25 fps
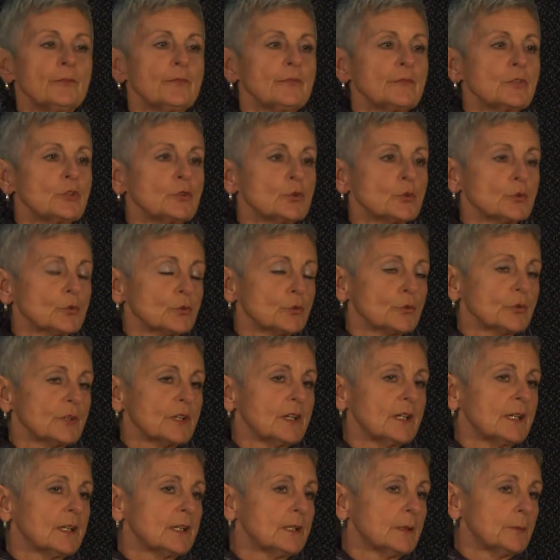You'll
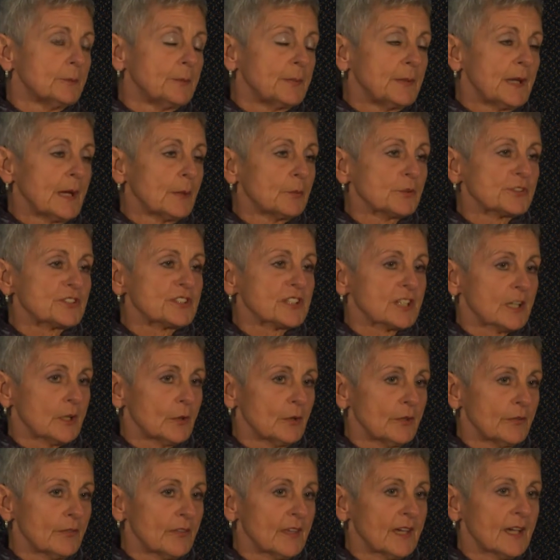be able to
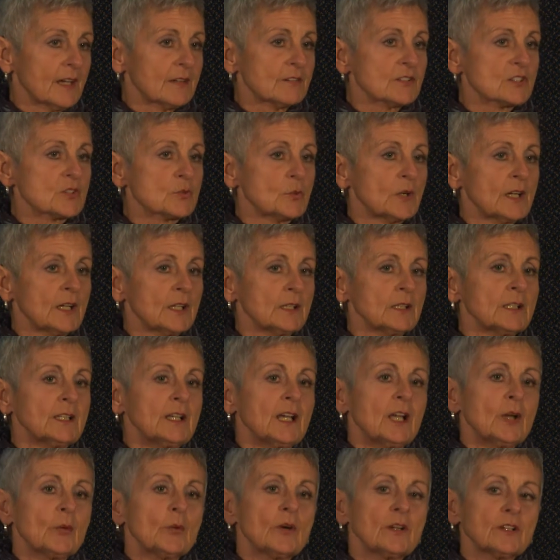go on there as well,
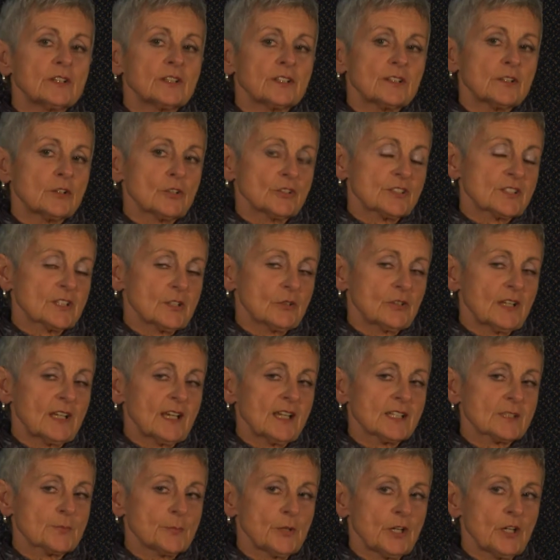where it not only
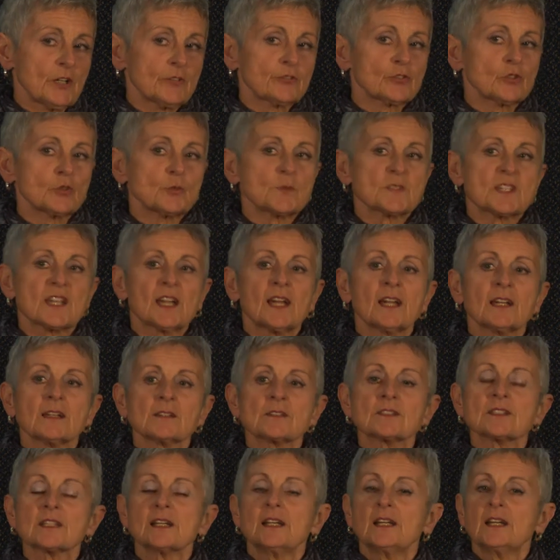has bathrooms, it
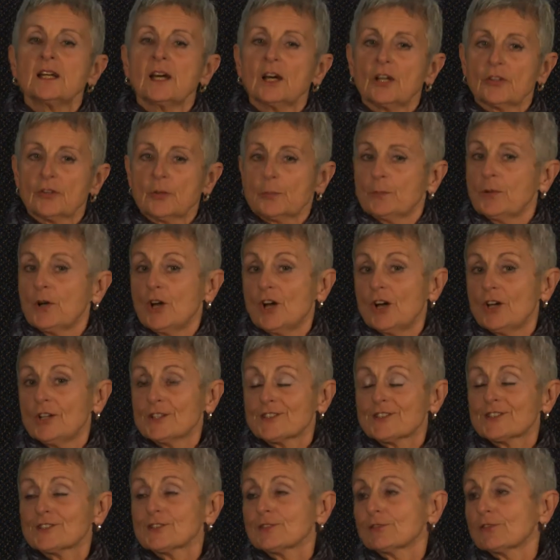has other
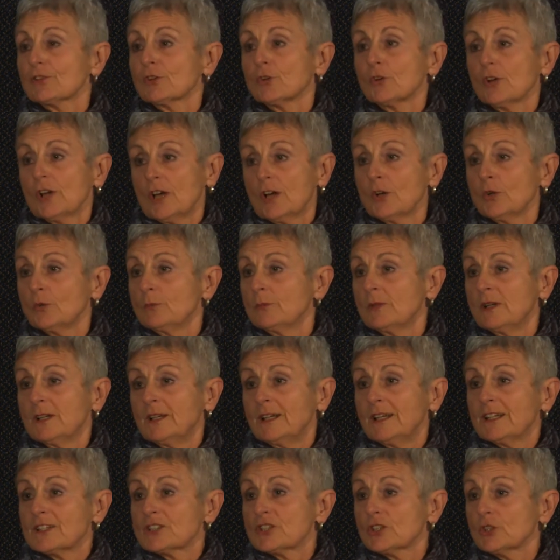parts of your home
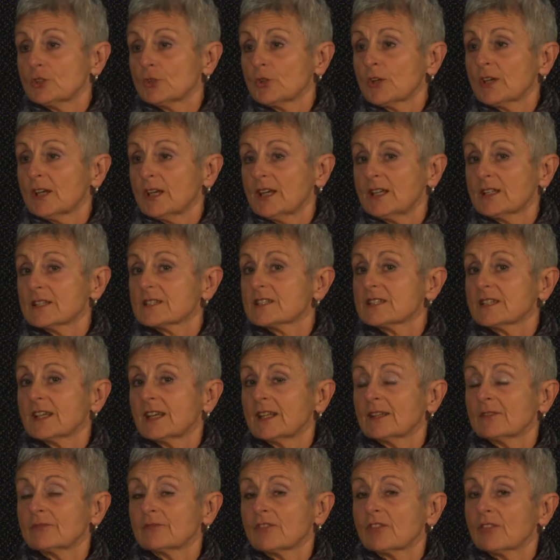to look at
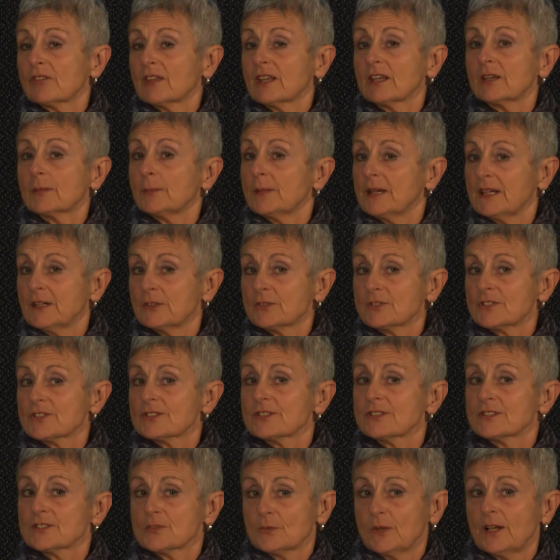and think
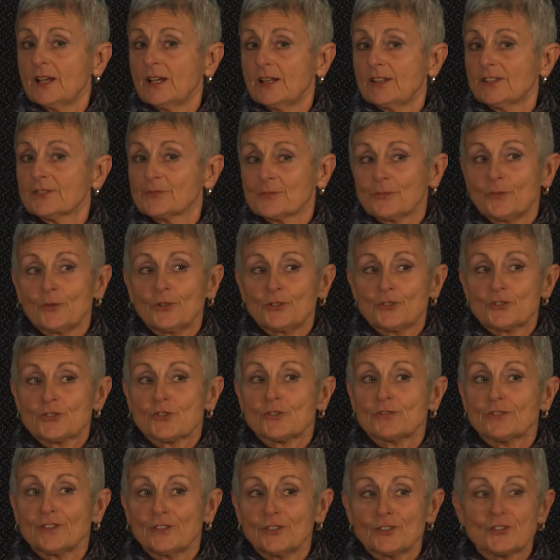about as well once
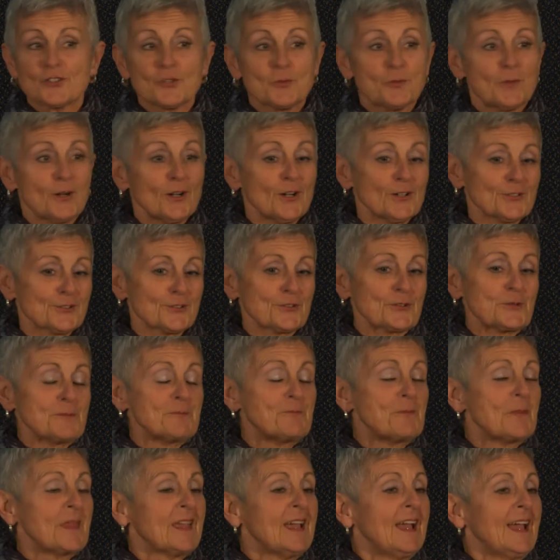you finish your bathroom.
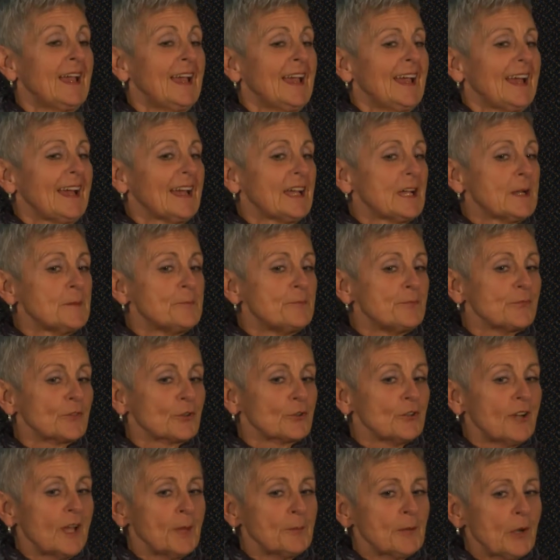
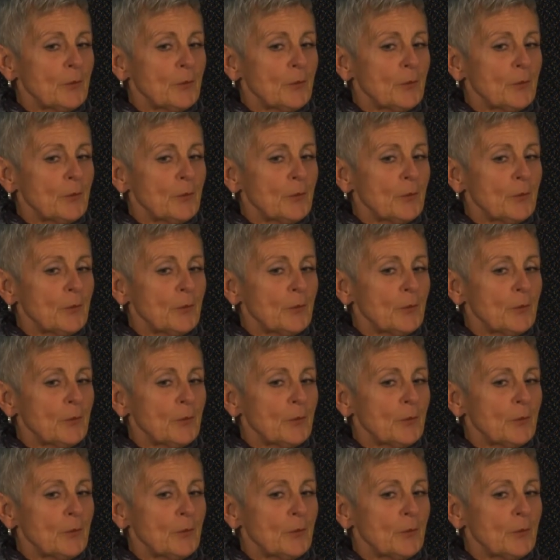Graham,